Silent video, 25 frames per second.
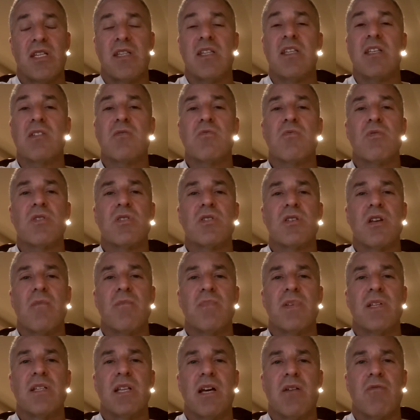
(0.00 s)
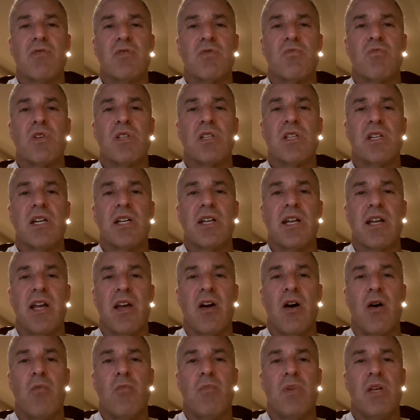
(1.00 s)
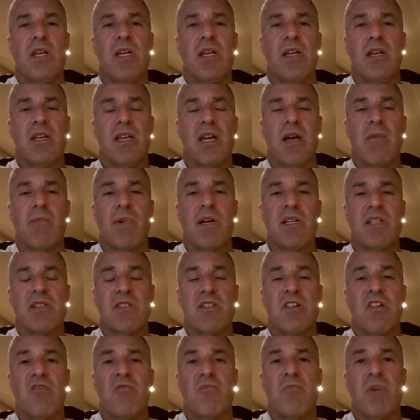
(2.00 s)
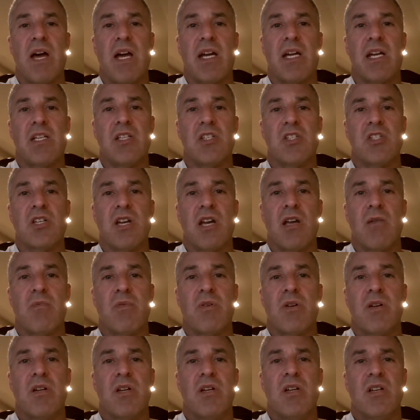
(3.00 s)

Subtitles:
that this was something that was really going to help me get myself back in shape.